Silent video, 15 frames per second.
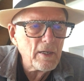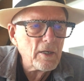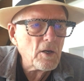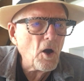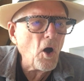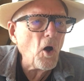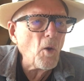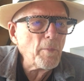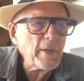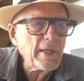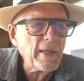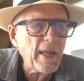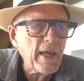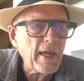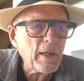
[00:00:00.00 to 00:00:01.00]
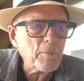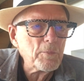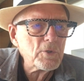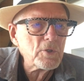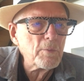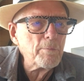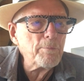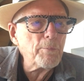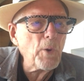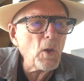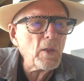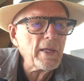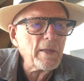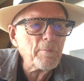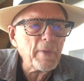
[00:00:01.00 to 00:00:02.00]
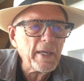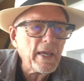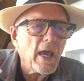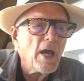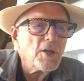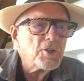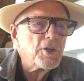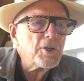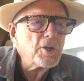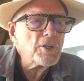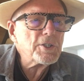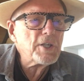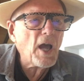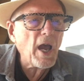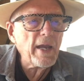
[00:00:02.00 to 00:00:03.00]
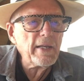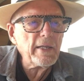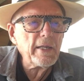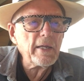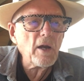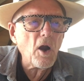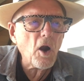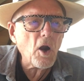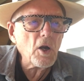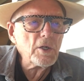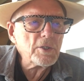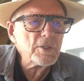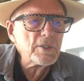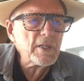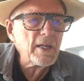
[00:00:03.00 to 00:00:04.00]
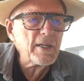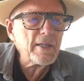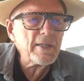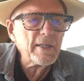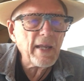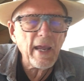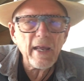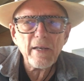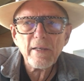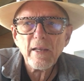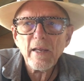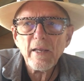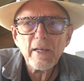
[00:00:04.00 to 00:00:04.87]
Call me names. Bully me to your tiny heart's content.